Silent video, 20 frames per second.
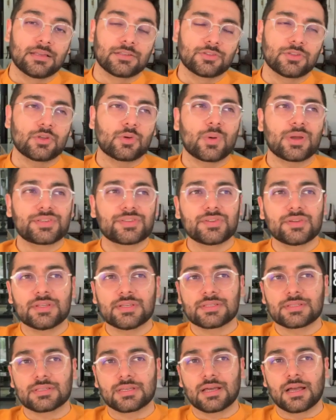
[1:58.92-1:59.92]
So the question
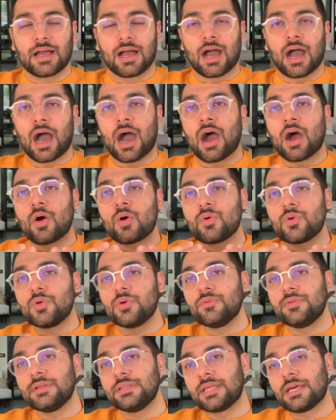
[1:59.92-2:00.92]
is, how
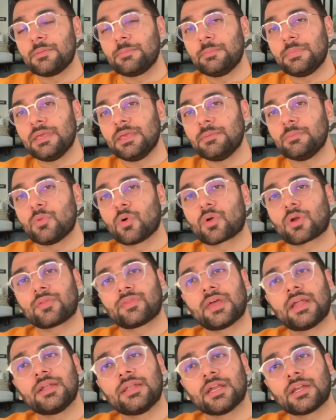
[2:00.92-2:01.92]
do we then be more
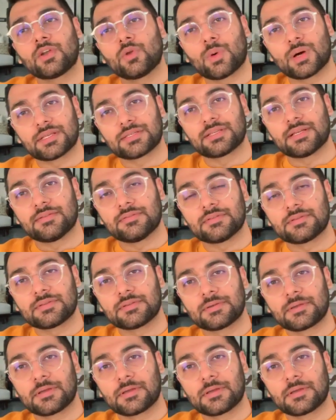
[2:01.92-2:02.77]
authentic to ourselves?